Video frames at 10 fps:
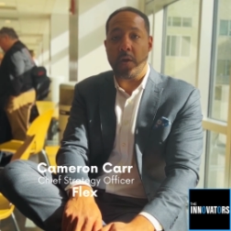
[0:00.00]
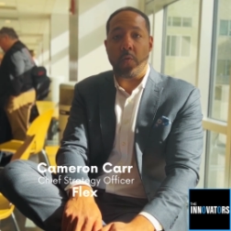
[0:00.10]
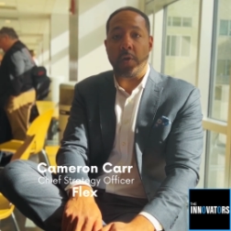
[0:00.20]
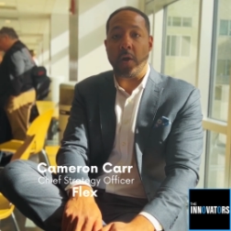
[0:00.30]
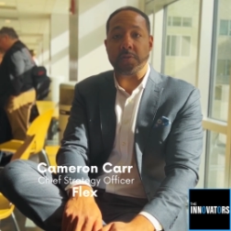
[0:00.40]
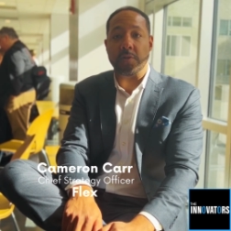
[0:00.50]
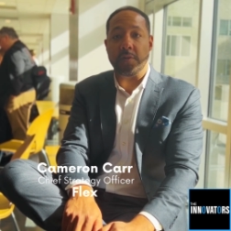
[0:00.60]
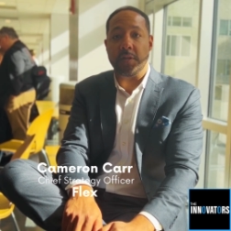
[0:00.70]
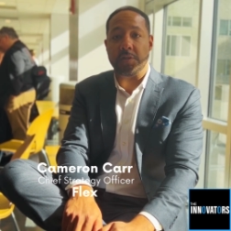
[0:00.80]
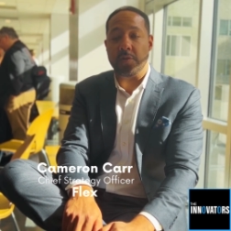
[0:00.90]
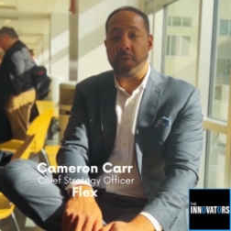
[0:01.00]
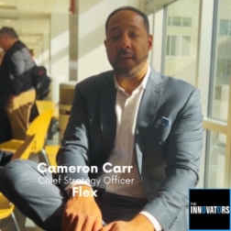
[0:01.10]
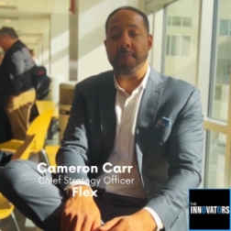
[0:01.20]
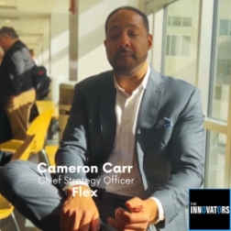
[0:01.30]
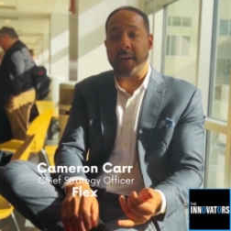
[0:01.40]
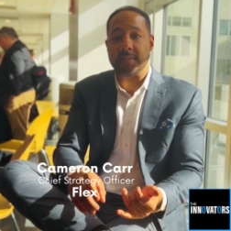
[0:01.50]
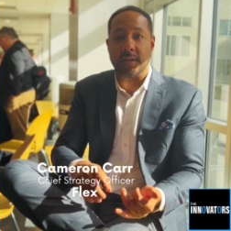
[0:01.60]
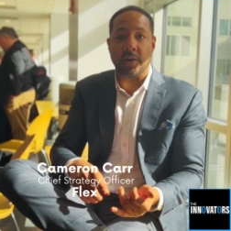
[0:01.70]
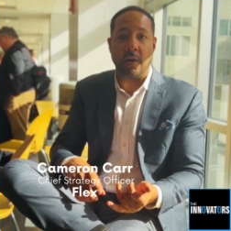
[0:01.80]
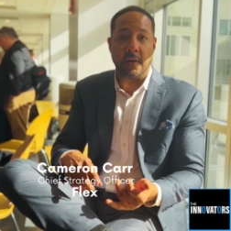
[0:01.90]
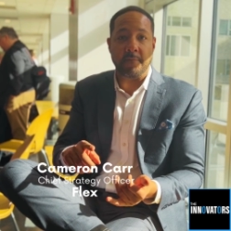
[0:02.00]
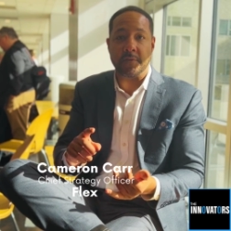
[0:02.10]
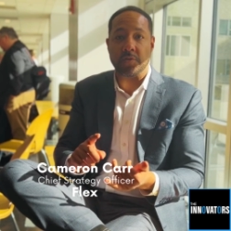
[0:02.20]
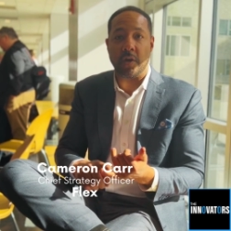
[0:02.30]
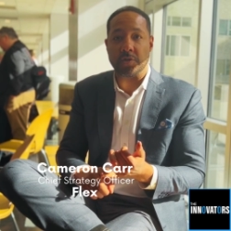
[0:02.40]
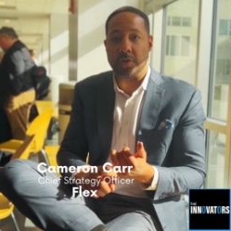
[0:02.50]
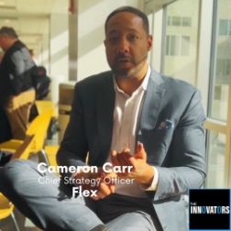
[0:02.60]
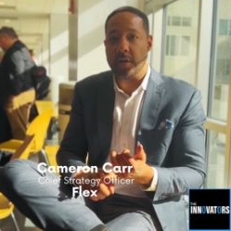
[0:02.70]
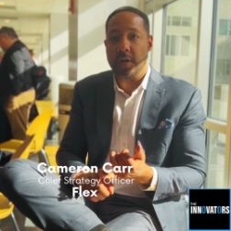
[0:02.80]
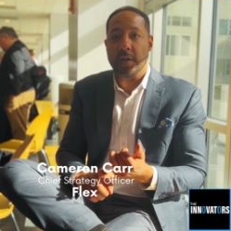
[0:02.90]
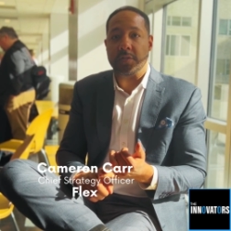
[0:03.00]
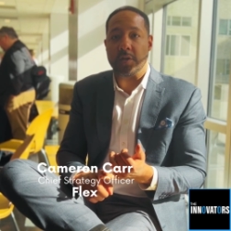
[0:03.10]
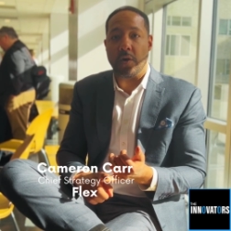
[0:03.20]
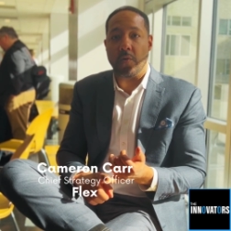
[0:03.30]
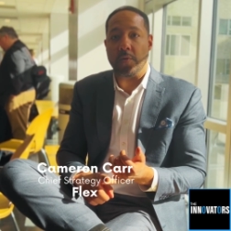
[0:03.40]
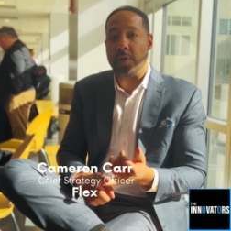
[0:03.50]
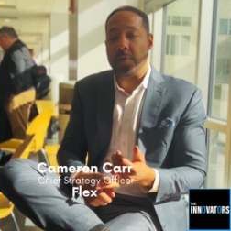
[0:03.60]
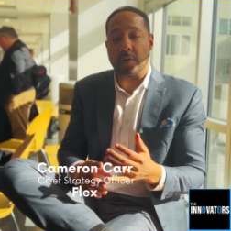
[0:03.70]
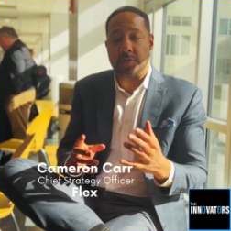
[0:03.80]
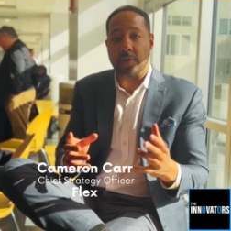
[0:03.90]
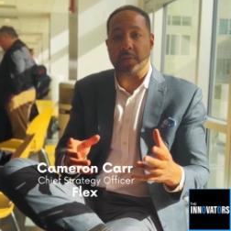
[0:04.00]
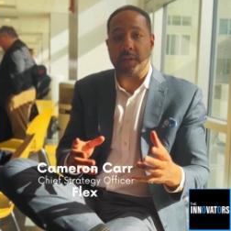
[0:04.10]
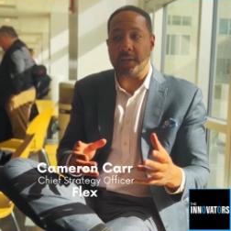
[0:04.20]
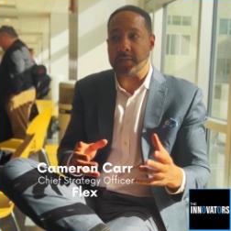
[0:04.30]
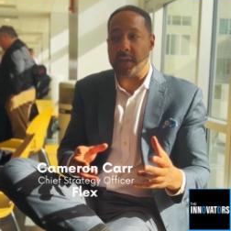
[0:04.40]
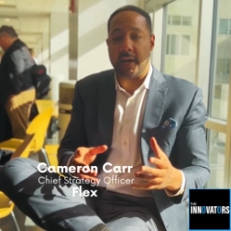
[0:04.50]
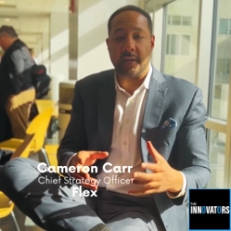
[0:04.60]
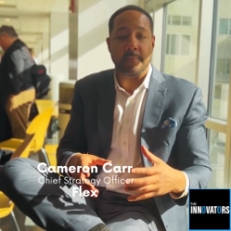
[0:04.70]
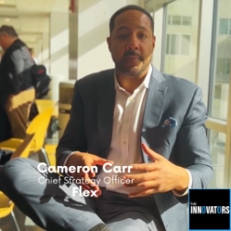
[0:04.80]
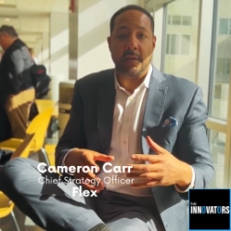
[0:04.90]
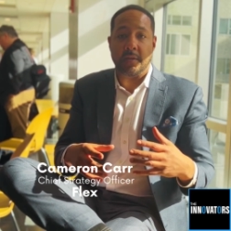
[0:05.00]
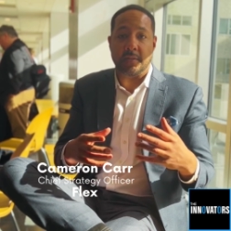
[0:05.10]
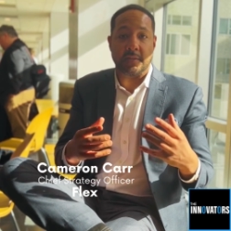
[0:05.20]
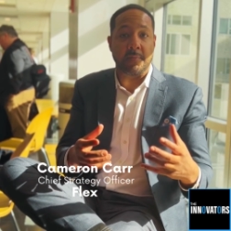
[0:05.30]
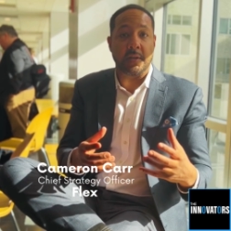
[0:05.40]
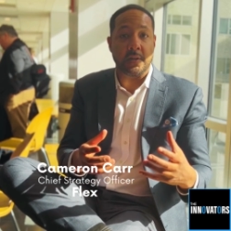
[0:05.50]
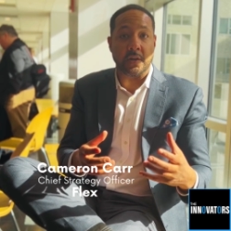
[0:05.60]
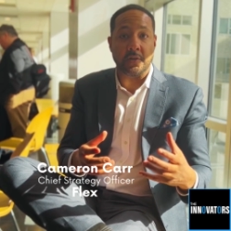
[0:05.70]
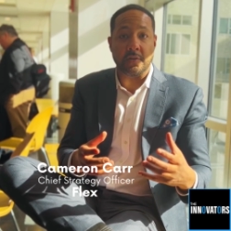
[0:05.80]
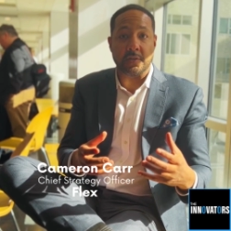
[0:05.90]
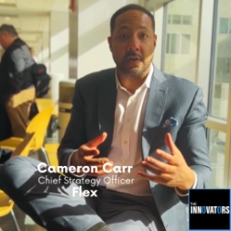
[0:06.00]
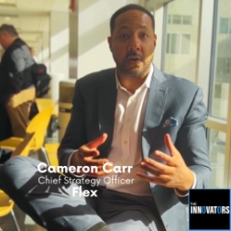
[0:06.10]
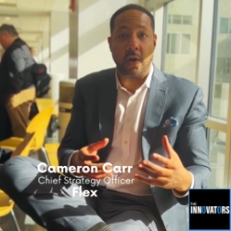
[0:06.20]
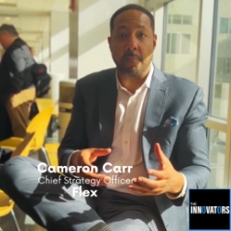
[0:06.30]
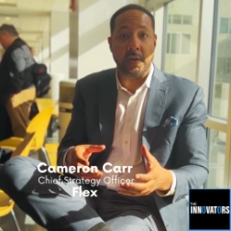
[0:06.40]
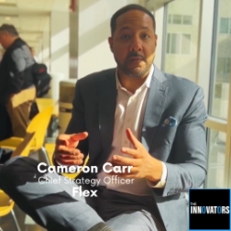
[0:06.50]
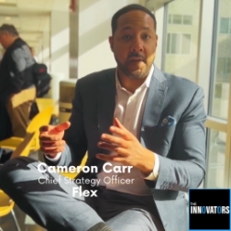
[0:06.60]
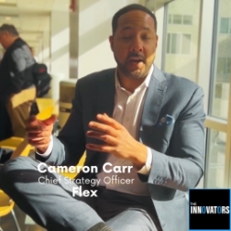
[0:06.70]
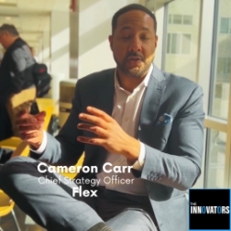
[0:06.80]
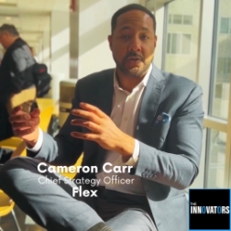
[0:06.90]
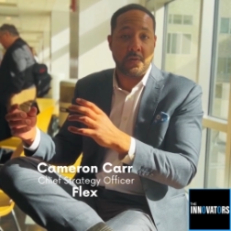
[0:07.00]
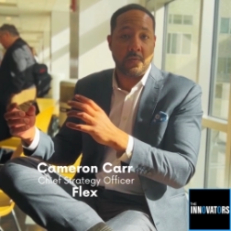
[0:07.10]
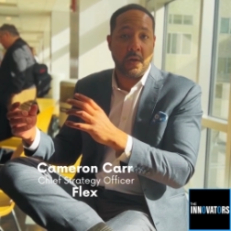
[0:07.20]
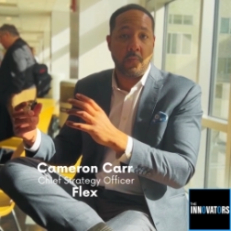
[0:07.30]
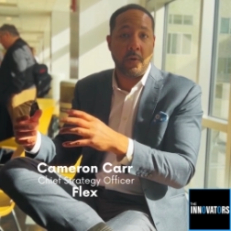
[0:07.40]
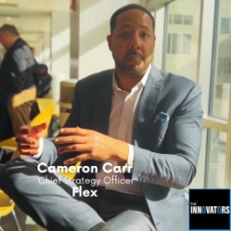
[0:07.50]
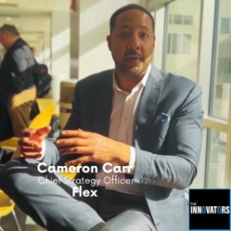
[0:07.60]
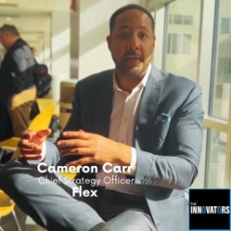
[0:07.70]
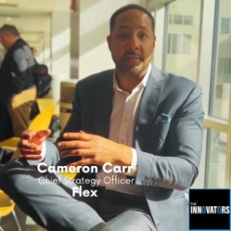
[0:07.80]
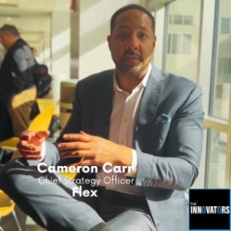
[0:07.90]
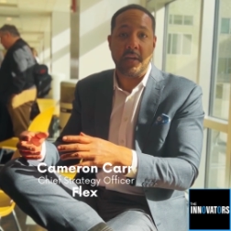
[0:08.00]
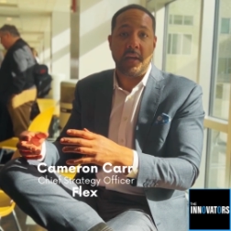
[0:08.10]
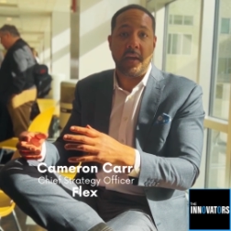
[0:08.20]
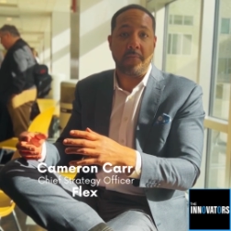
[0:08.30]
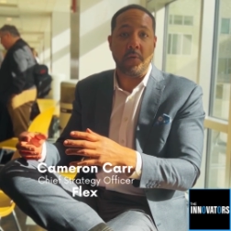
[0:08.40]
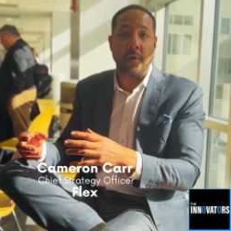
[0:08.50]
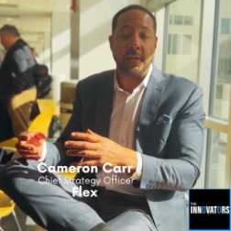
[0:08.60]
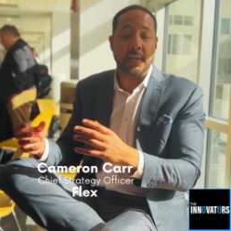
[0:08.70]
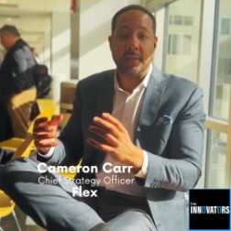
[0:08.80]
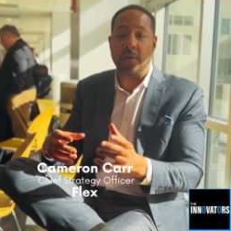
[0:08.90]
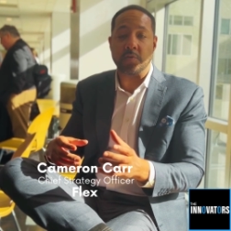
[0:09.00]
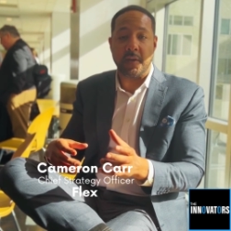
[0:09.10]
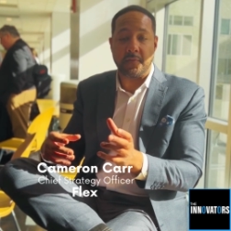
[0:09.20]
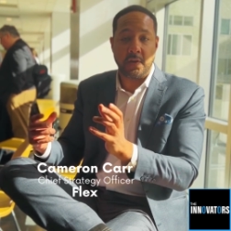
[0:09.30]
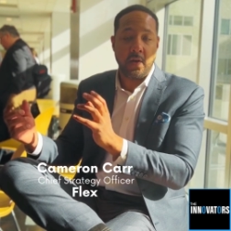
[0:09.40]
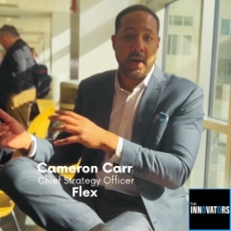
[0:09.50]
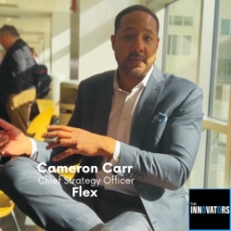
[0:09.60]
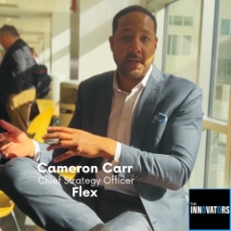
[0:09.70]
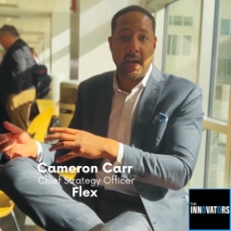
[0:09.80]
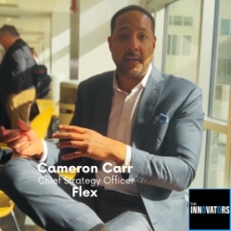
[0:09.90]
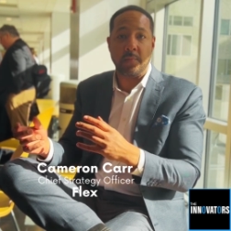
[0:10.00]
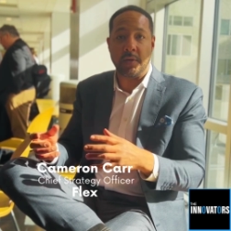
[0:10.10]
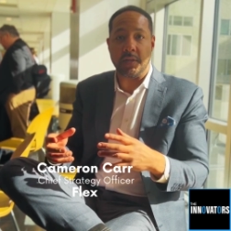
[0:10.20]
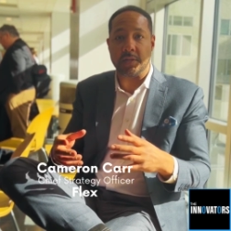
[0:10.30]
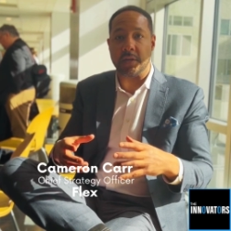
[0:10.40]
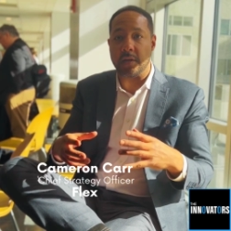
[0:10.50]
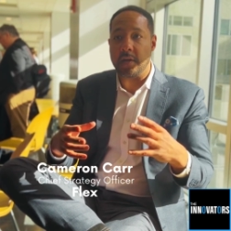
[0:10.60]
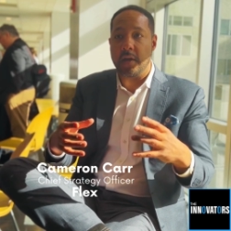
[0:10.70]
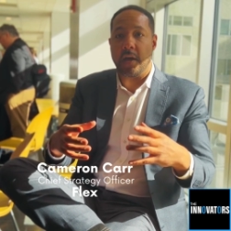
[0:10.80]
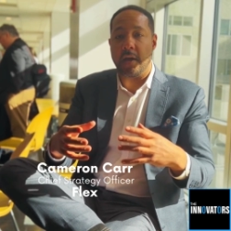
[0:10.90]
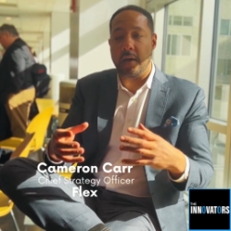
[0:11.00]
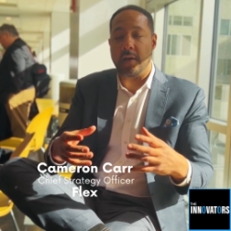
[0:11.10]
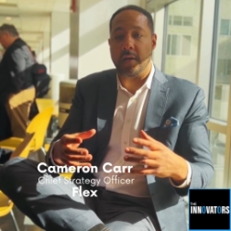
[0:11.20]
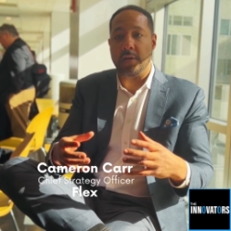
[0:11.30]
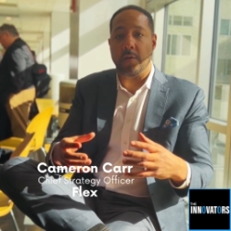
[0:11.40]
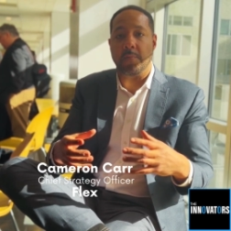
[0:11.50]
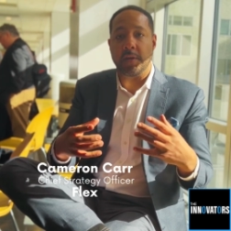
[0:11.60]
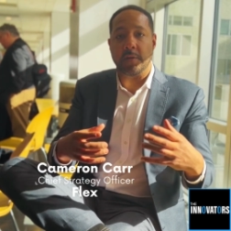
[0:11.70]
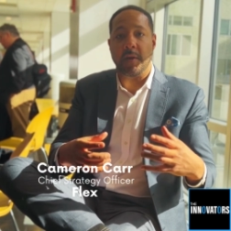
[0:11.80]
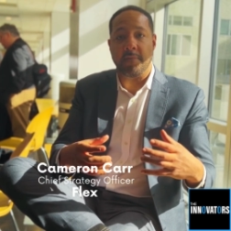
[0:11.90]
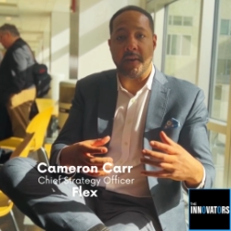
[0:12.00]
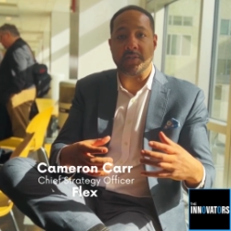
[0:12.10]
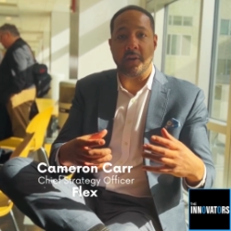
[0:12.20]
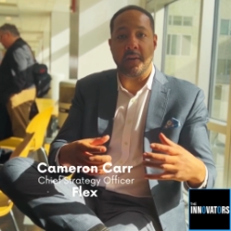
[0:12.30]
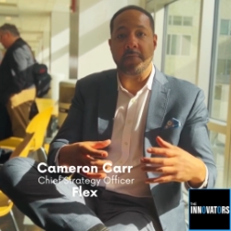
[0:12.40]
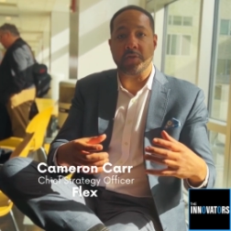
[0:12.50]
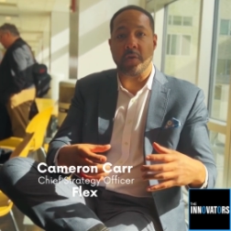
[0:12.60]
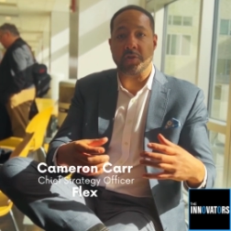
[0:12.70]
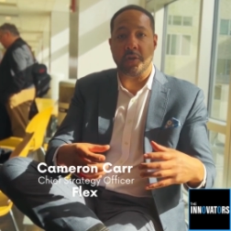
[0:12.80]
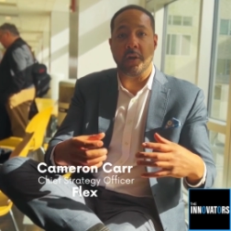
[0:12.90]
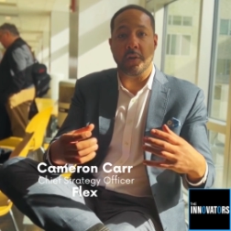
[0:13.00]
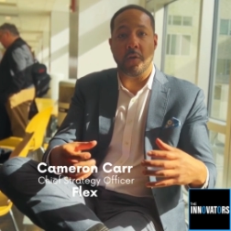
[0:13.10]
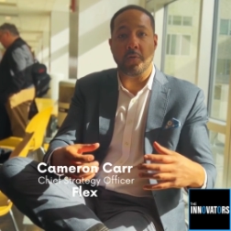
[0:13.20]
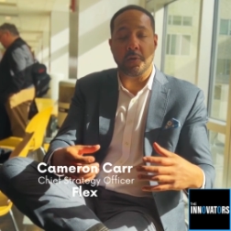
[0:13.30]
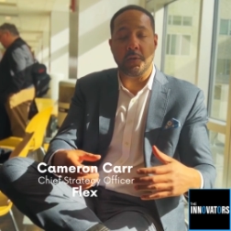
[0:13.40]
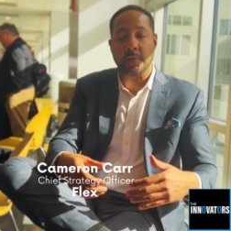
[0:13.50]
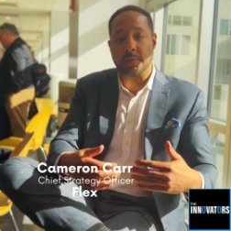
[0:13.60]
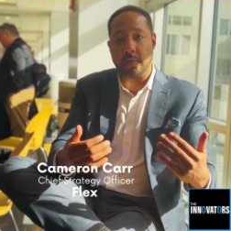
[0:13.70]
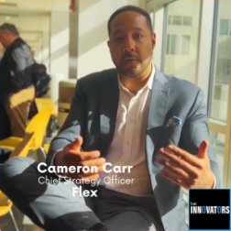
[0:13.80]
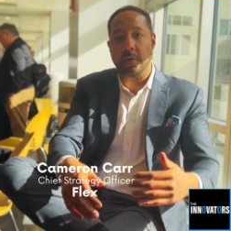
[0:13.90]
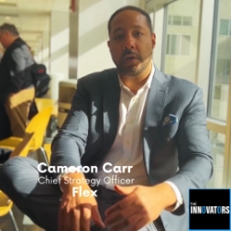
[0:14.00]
We also need to invest in our infrastructure. So there are certain things like semiconductors, they're all manufactured in one place. If we want to get those, we have to go outside, and we need to invest in our infrastructure here locally, which will